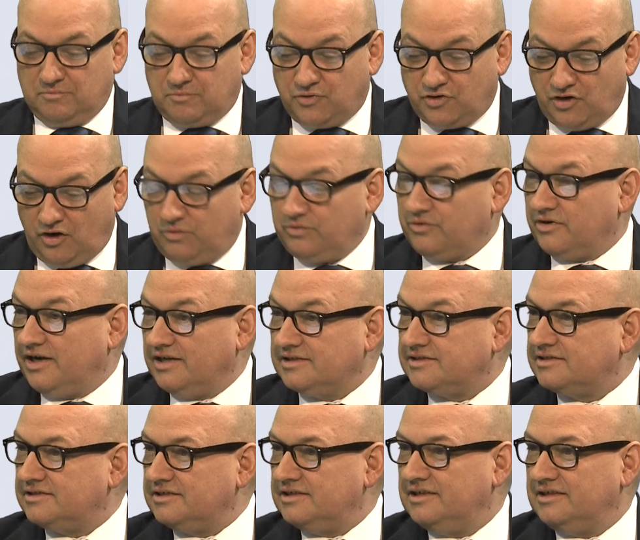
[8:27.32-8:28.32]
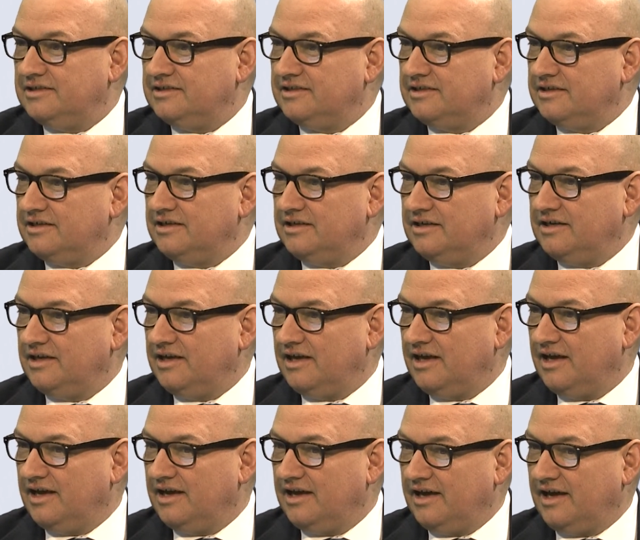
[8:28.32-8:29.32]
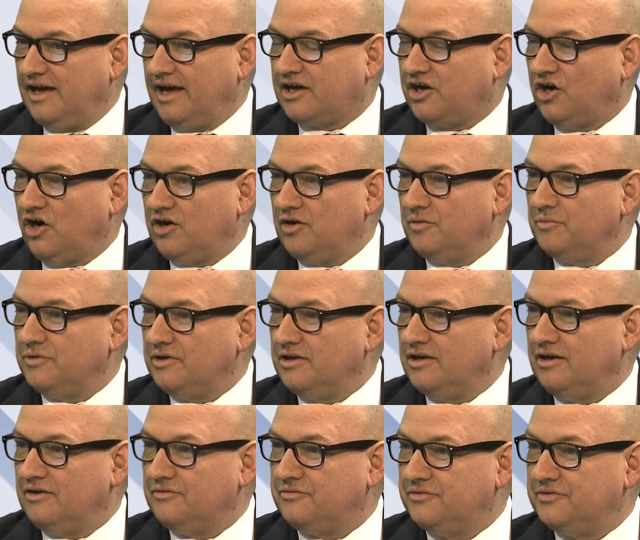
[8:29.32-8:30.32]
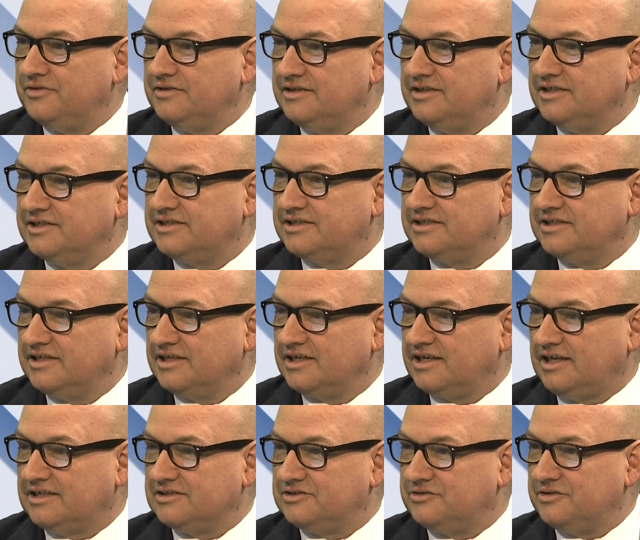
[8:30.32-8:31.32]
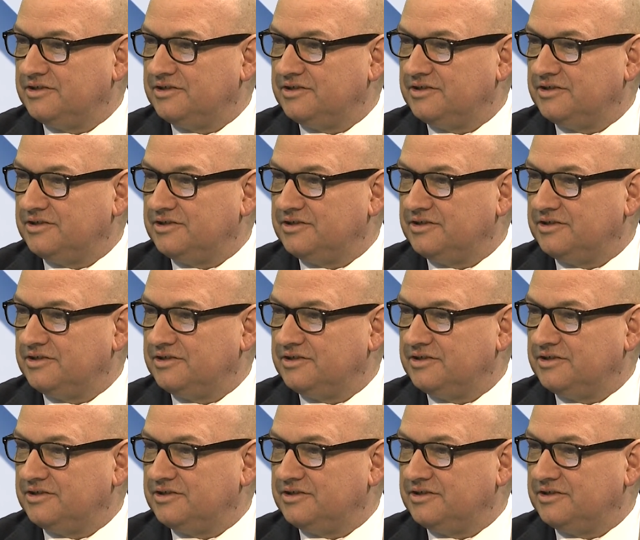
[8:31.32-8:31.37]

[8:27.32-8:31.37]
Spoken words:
progress in the economy of this country.